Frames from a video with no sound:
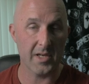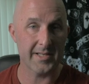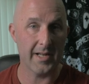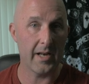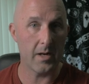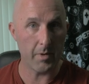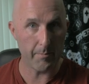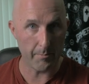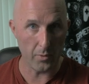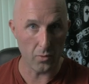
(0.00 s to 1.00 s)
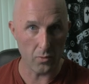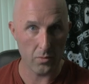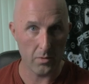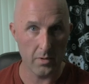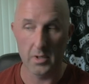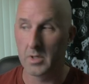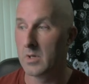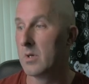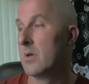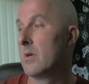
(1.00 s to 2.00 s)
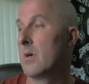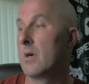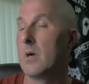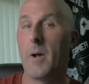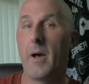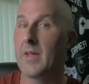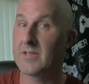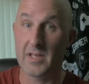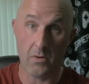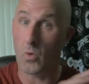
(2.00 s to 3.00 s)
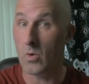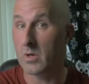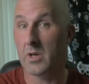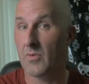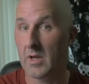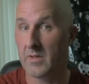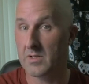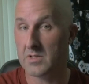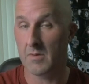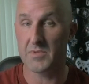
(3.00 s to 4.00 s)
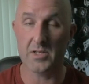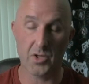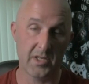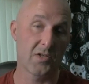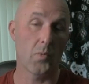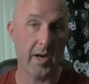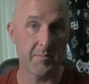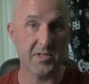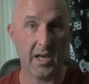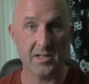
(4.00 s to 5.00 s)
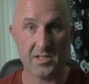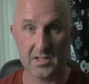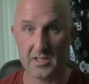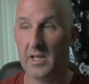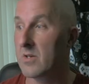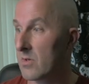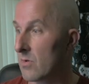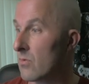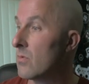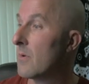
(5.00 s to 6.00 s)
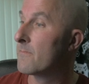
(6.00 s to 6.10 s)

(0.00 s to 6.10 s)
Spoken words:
as a little bit blue. And that's a whole different other subject. So this is why I'm saying stick to